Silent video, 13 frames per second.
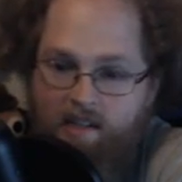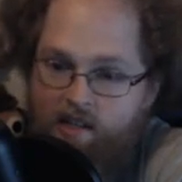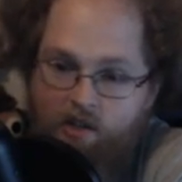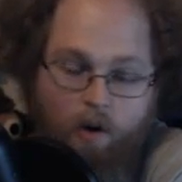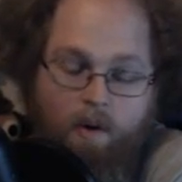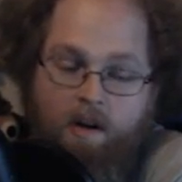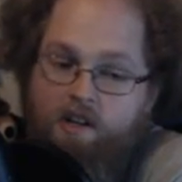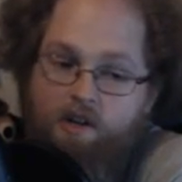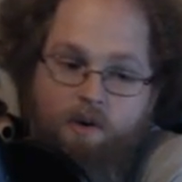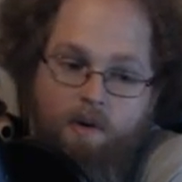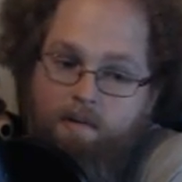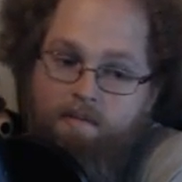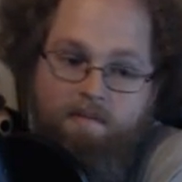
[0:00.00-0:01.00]
You don't want to do
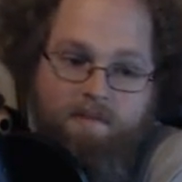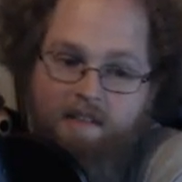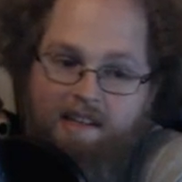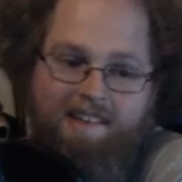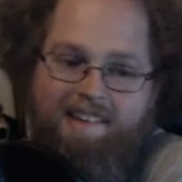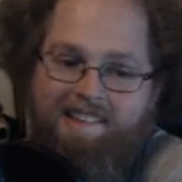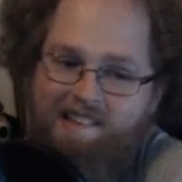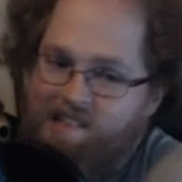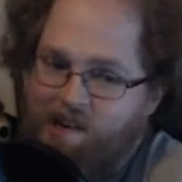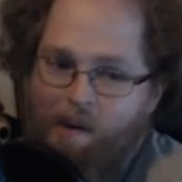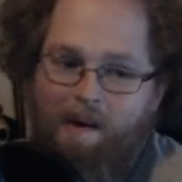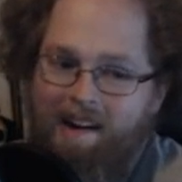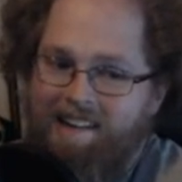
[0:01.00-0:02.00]
it. You
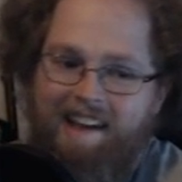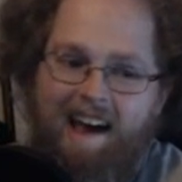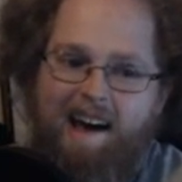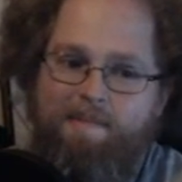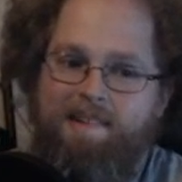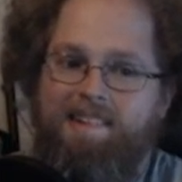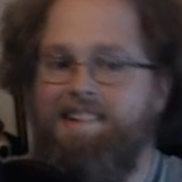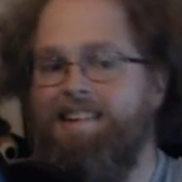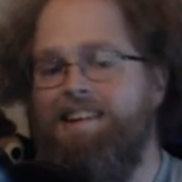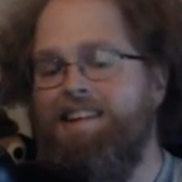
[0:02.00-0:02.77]
don't want it to happen.